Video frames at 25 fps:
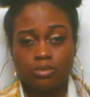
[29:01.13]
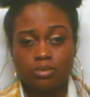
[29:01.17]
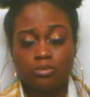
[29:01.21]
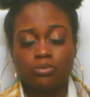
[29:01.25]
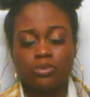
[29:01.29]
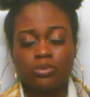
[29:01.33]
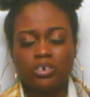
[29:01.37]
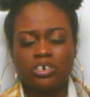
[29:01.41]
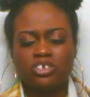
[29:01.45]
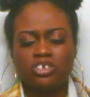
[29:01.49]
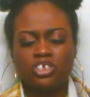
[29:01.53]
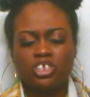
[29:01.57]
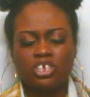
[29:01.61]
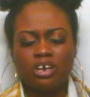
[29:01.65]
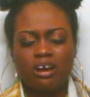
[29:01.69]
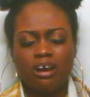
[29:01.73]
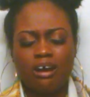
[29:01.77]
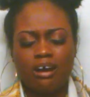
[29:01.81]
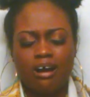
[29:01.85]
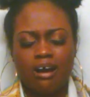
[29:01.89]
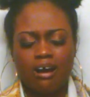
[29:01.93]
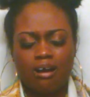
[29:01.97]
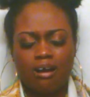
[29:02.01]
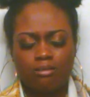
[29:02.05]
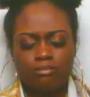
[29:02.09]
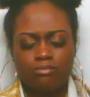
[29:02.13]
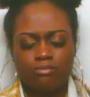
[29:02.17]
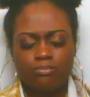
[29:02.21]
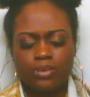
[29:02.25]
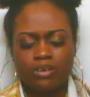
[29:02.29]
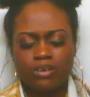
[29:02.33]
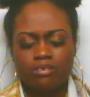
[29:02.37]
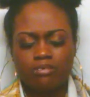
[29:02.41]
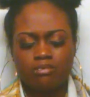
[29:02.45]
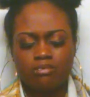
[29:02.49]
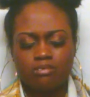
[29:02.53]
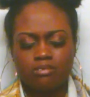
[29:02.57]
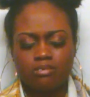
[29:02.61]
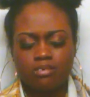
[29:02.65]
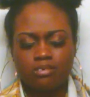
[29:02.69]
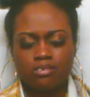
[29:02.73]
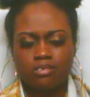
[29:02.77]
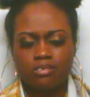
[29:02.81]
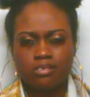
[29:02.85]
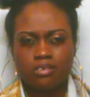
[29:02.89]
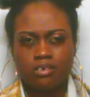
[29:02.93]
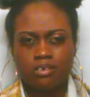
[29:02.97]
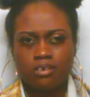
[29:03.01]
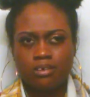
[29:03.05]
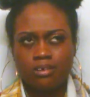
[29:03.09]
Reach out,
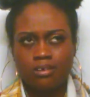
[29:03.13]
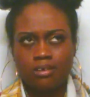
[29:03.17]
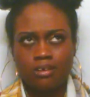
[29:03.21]
because